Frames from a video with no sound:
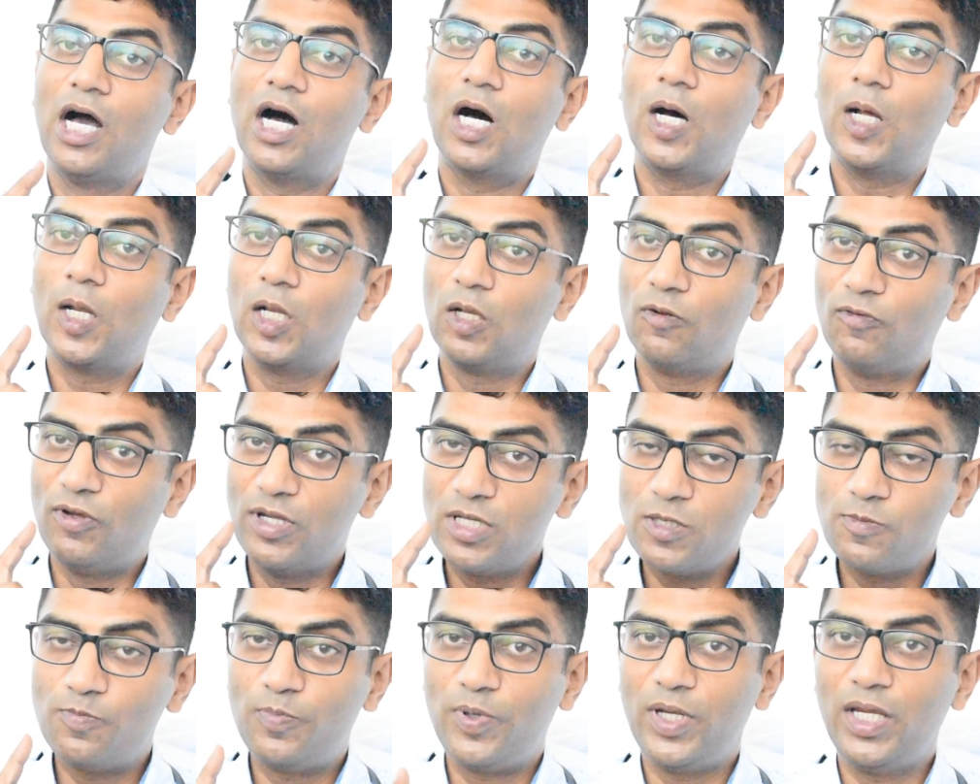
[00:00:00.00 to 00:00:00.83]

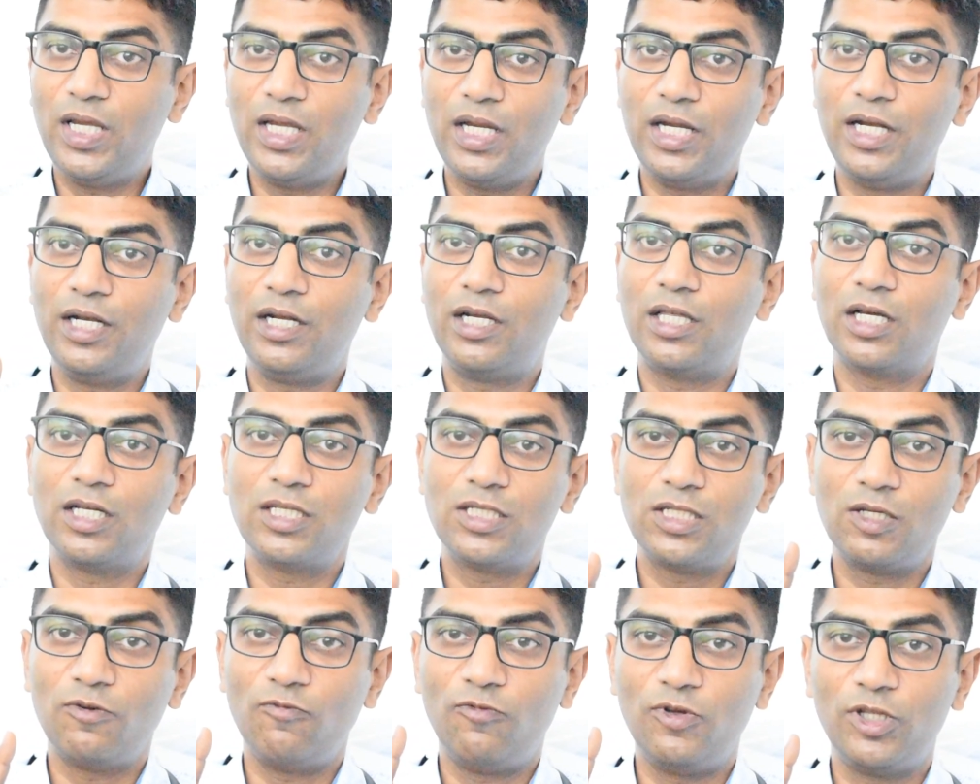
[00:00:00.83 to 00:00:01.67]
Always be in
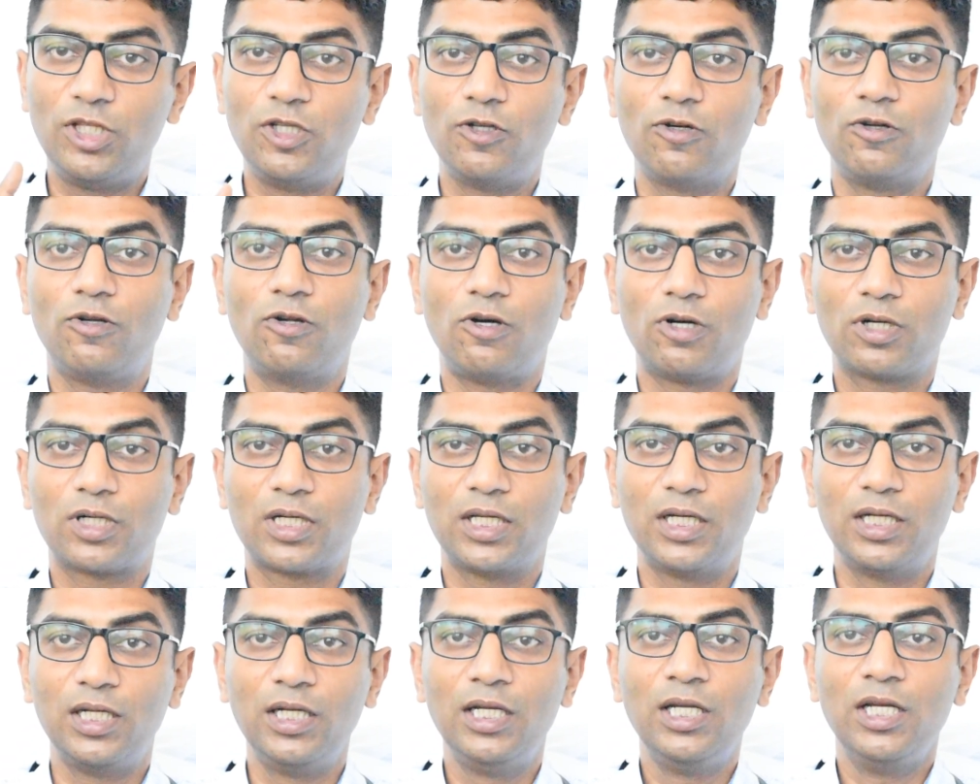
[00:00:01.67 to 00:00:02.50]
touch with your
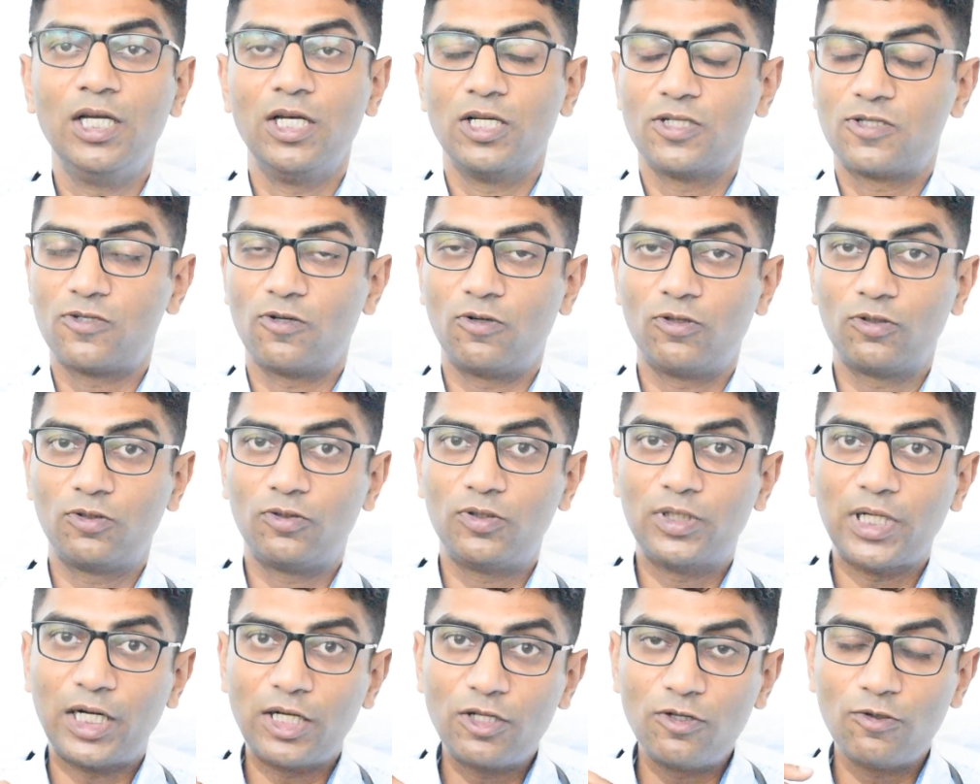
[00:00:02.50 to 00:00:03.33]
doctor so
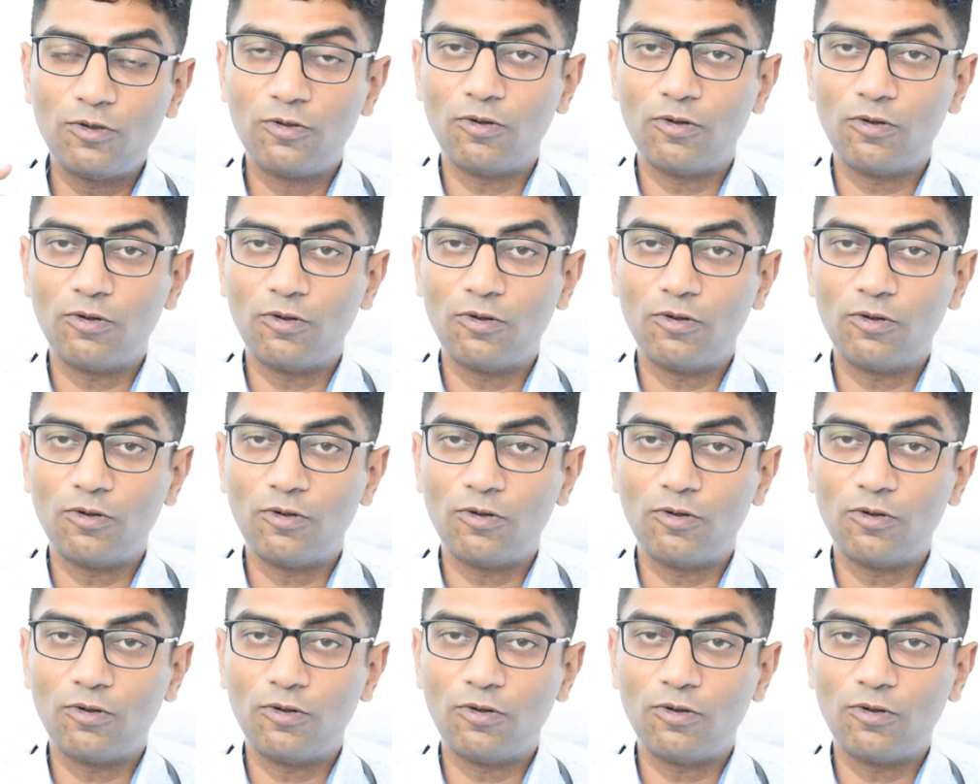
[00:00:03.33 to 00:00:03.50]
that you